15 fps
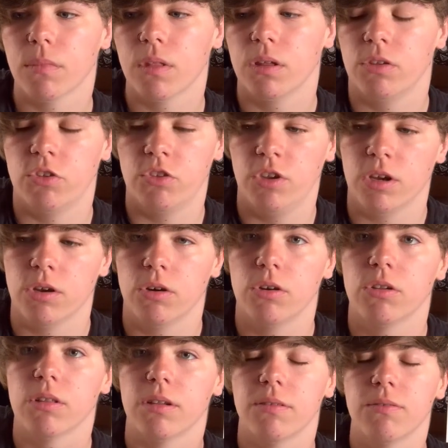
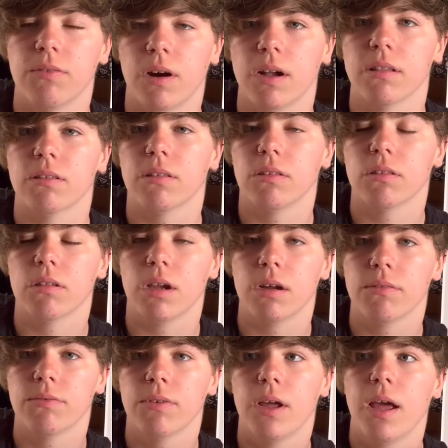stickers and fonts and
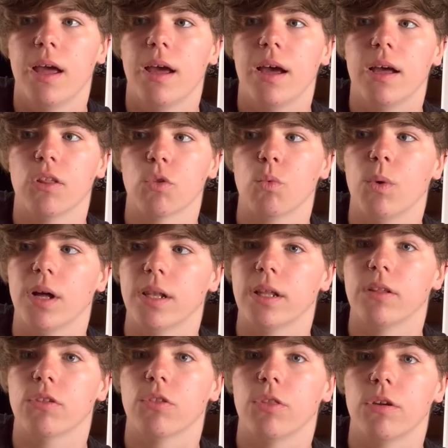stuff, as well
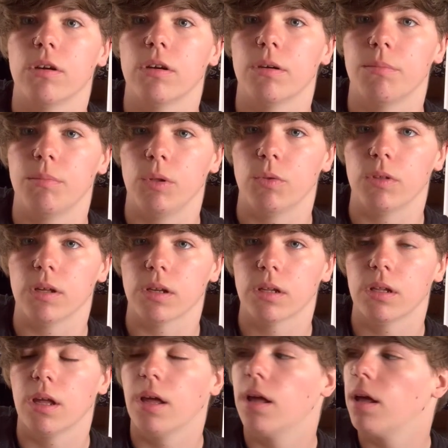as their
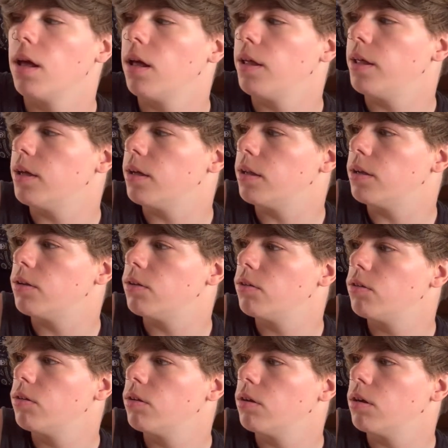music, and
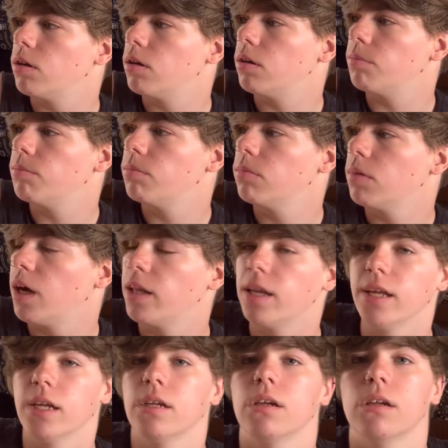I
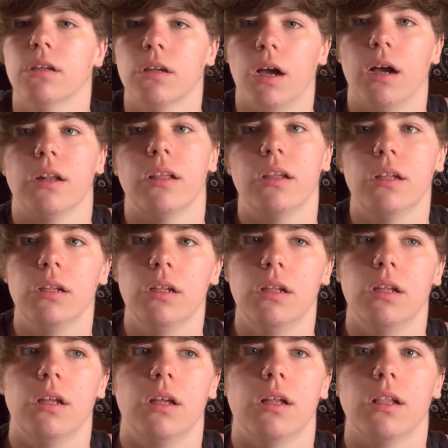like cutting
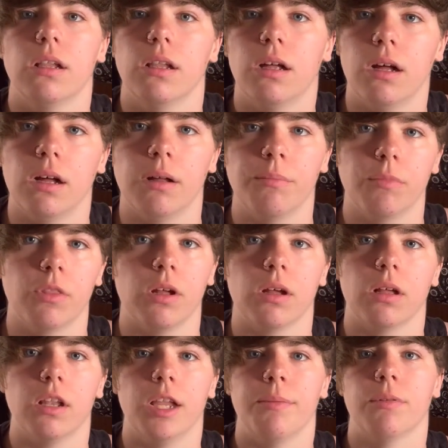the
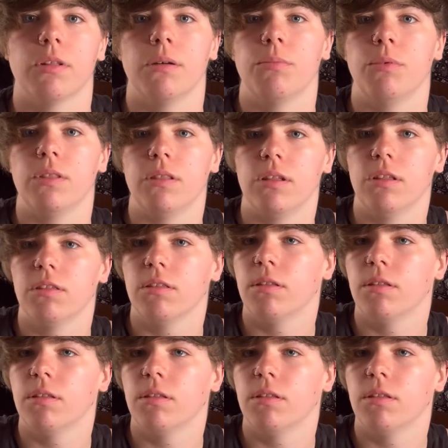clips up with this,